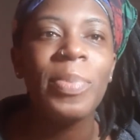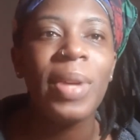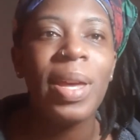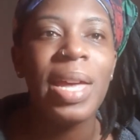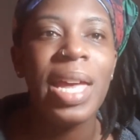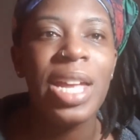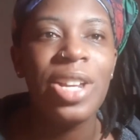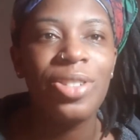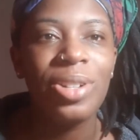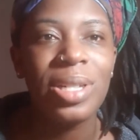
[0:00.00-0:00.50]

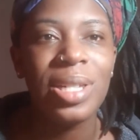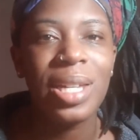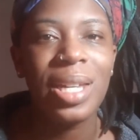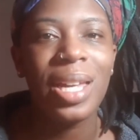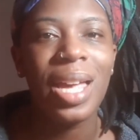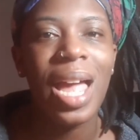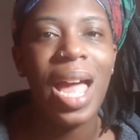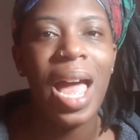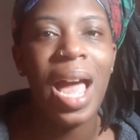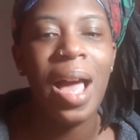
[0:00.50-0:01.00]

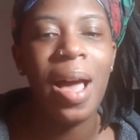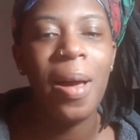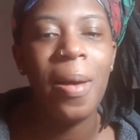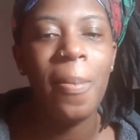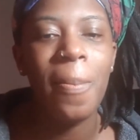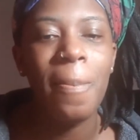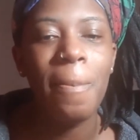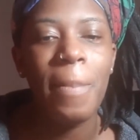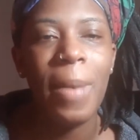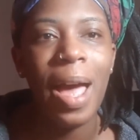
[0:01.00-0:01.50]
Interesting.
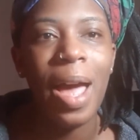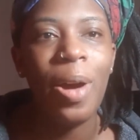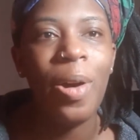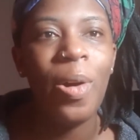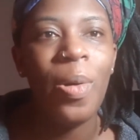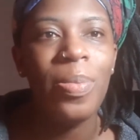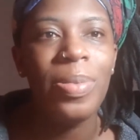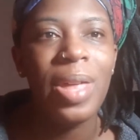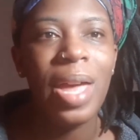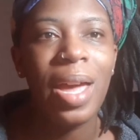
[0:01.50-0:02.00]
I
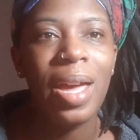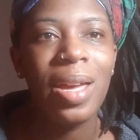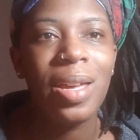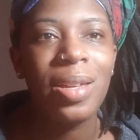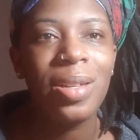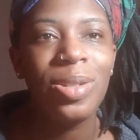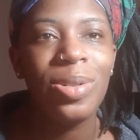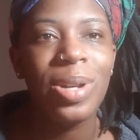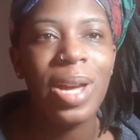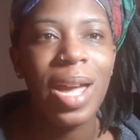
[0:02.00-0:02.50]
hope that
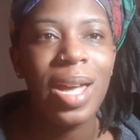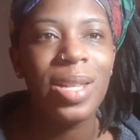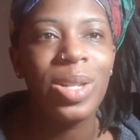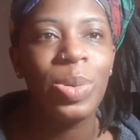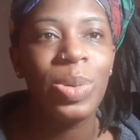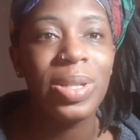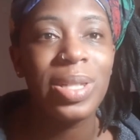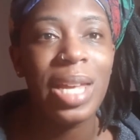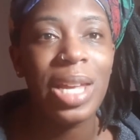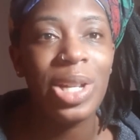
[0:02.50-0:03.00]
you guys
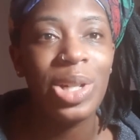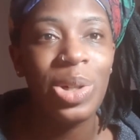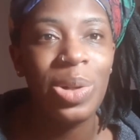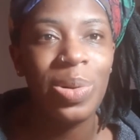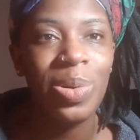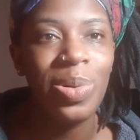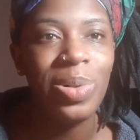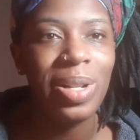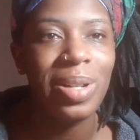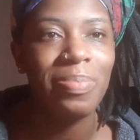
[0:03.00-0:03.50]
will stay
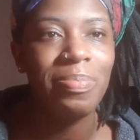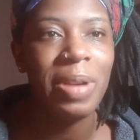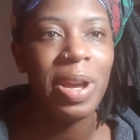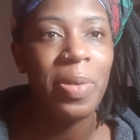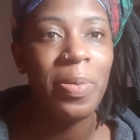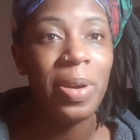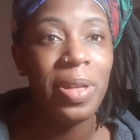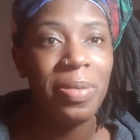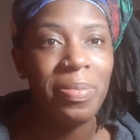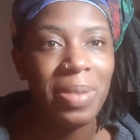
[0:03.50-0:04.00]
tuned and bear
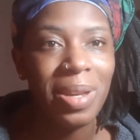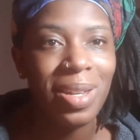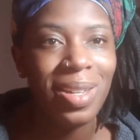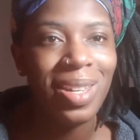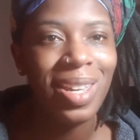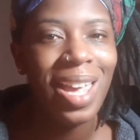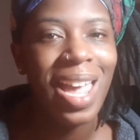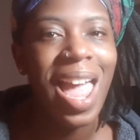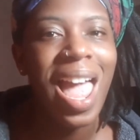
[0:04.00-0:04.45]
with me.